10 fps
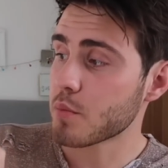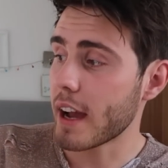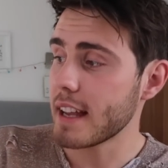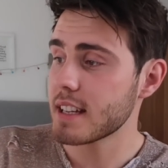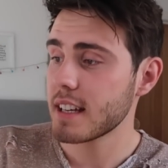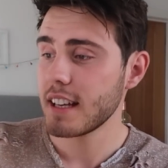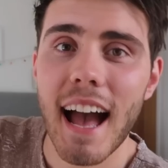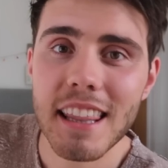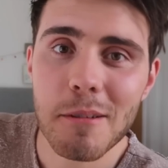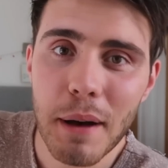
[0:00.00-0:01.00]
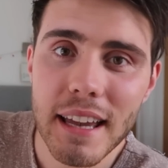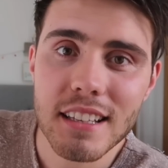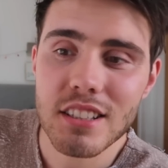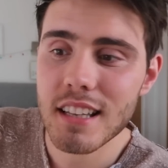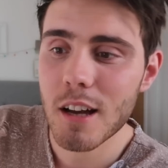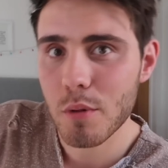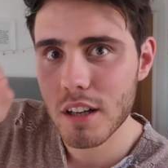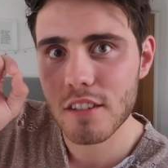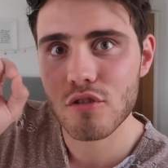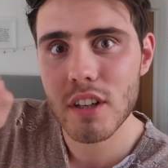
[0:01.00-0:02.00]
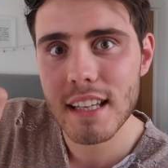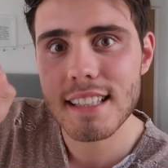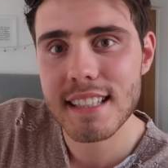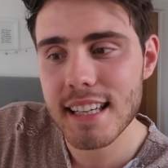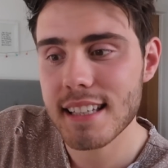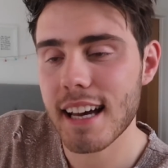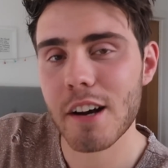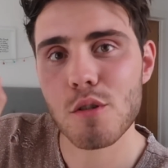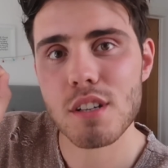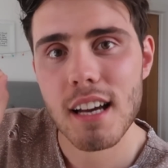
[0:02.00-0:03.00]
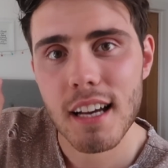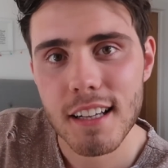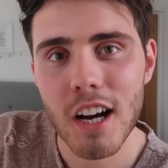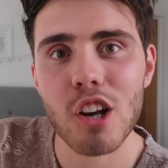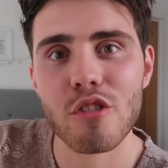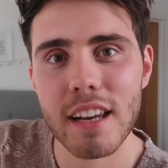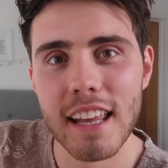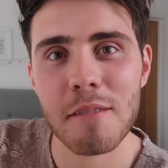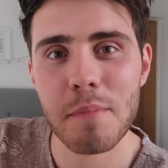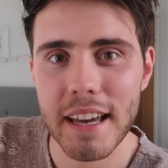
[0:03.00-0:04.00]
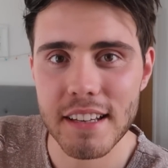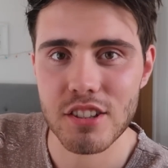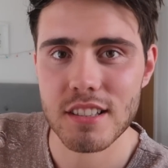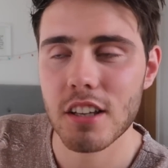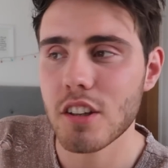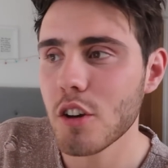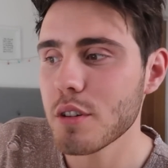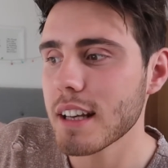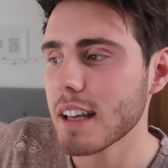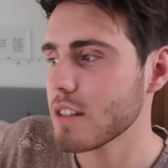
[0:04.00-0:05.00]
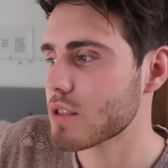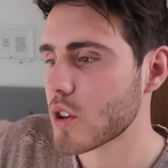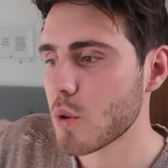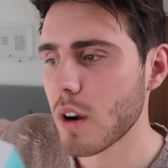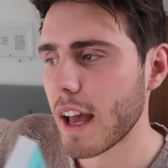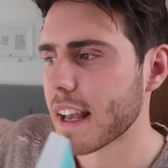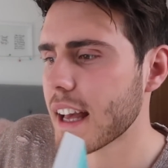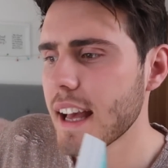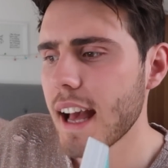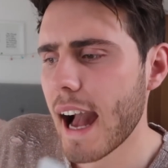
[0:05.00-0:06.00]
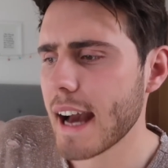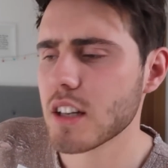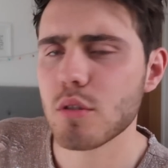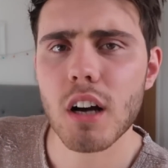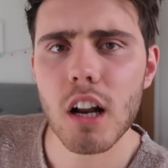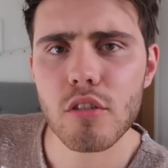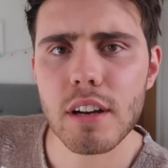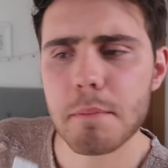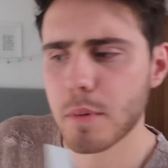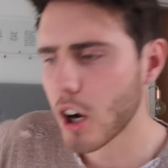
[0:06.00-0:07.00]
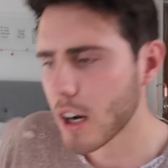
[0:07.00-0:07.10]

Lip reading: spread. And the page is like one of the really detailed colouring in pages. Like, you know, you can get those cool like adult colouring in,